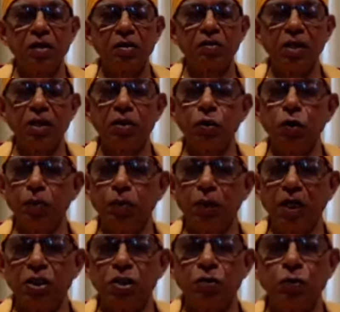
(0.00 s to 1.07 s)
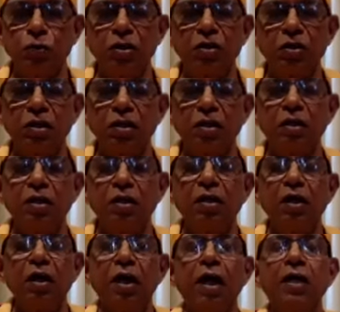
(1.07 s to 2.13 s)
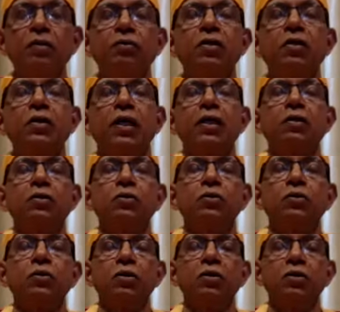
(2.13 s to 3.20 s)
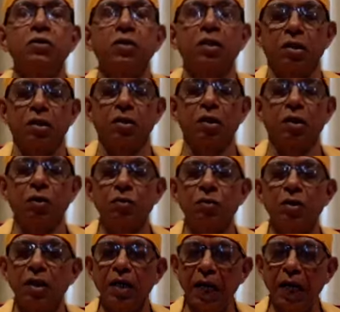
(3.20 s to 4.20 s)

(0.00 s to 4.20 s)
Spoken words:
There is no place to wander and you will try to settle down.